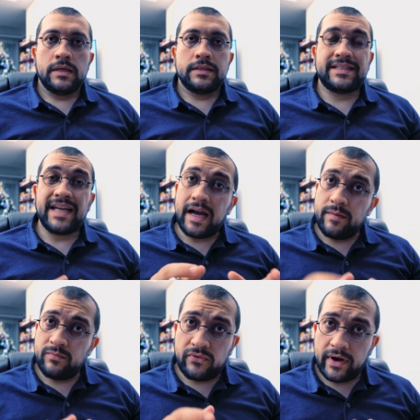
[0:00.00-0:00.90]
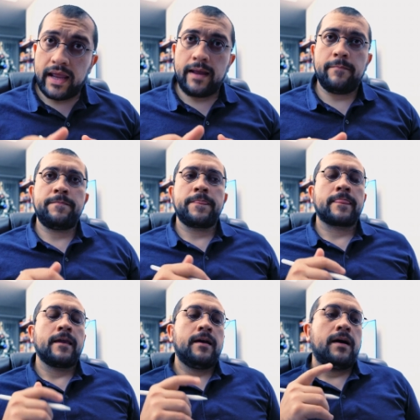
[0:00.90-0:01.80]
the time frame
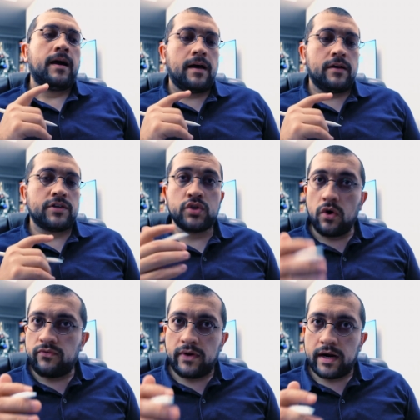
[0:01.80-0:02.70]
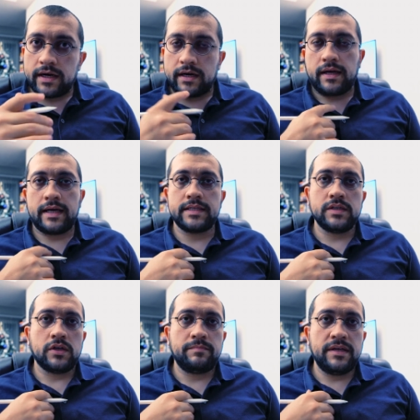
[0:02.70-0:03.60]
so far has
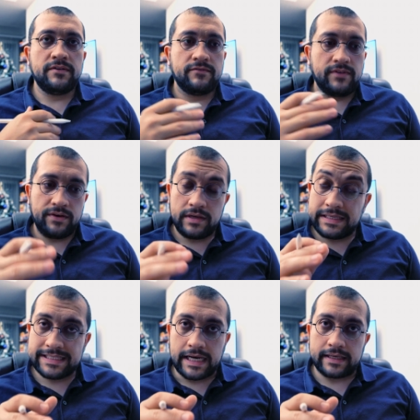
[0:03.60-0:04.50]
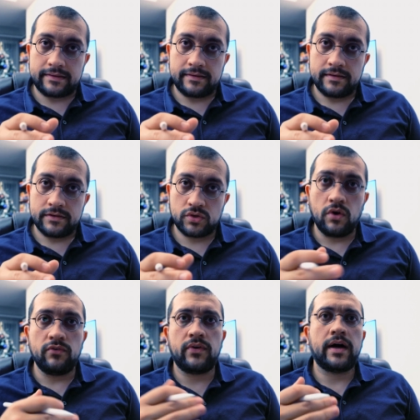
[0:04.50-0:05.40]
not been very exact.
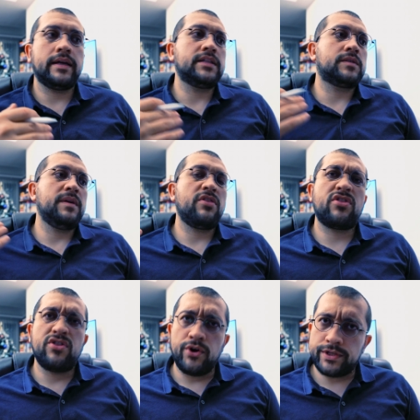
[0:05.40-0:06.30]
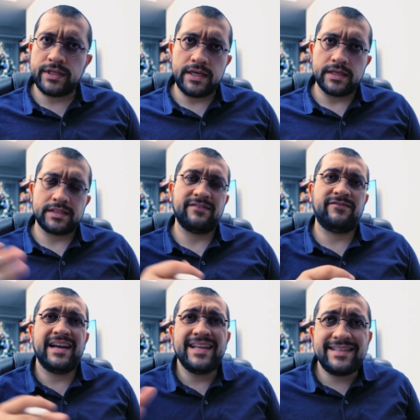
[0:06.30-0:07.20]
So far it's been 30 years, the
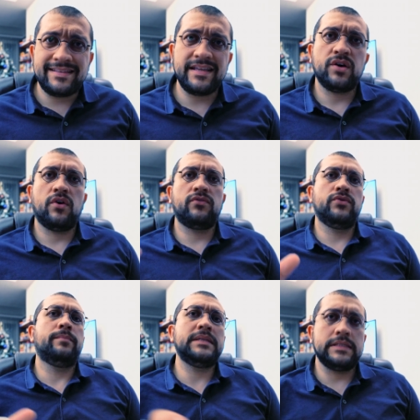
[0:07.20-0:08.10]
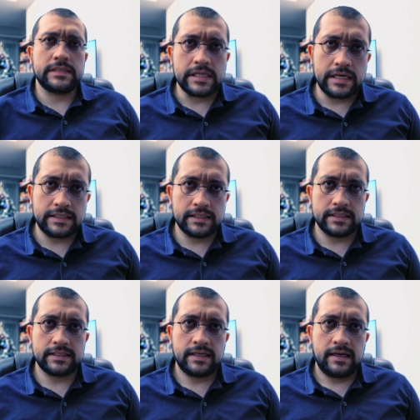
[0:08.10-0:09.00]
validity of your business license.